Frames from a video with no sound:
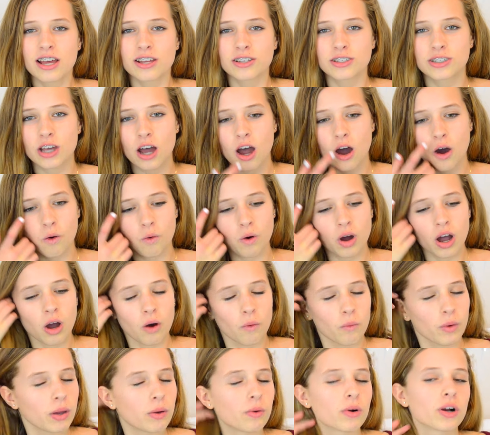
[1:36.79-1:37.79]
So
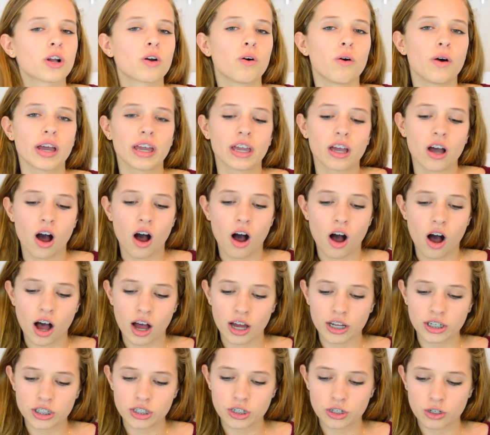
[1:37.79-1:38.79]
we were going
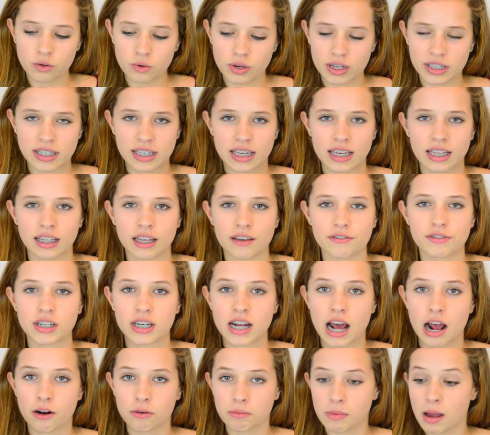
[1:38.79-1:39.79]
onto a ski lift,
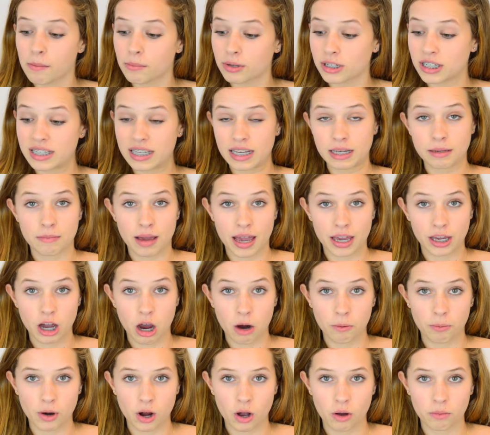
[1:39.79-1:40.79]
and I remember seeing my
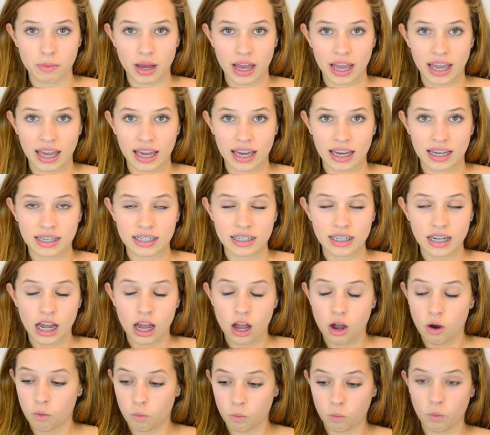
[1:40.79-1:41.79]
GoPro in my hand
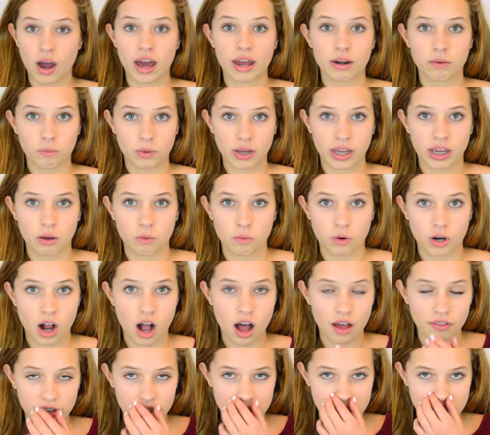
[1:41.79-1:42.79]
when we were
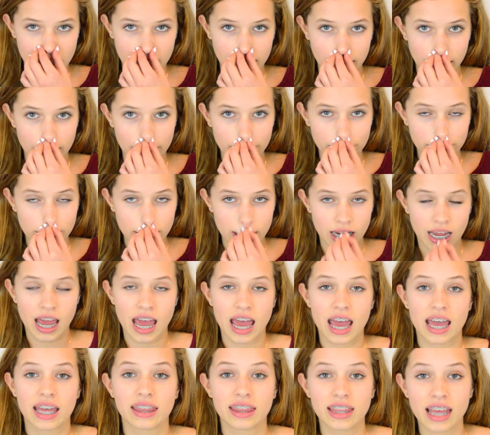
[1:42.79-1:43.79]
on the ski lift.
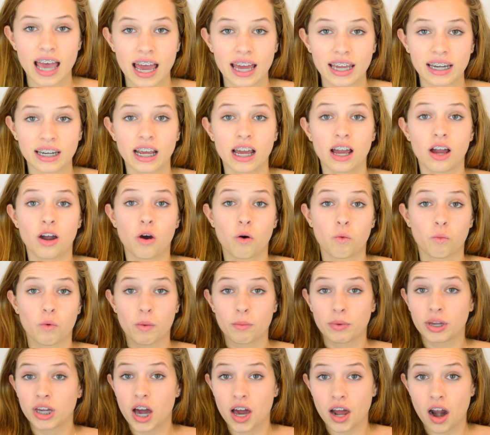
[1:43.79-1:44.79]
And then
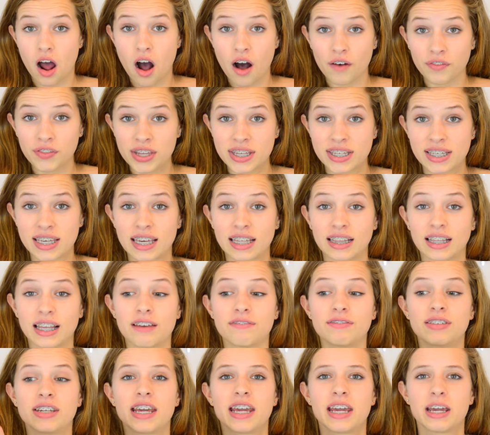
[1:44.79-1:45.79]
when we got off the ski
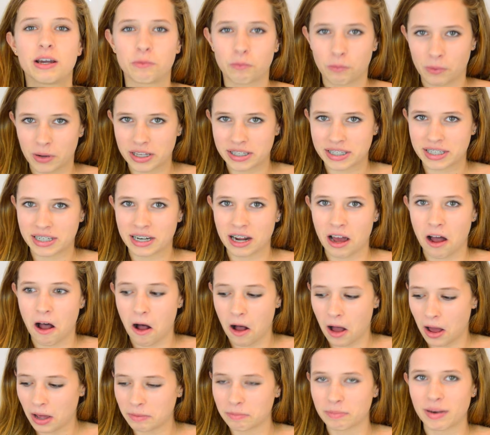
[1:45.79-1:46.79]
lift, it wasn't
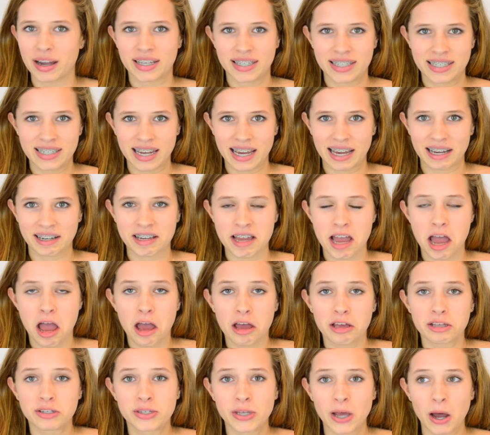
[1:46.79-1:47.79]
on my stick.
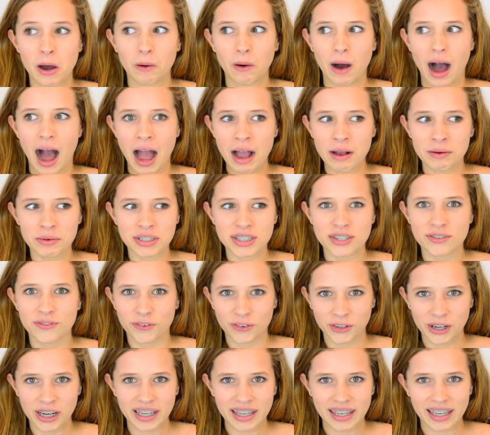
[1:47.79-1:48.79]
So I was
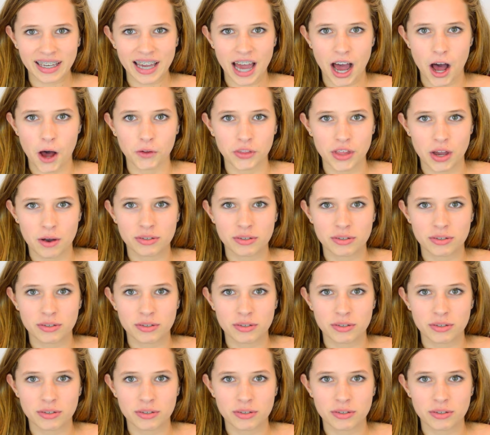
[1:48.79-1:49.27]
freaking out.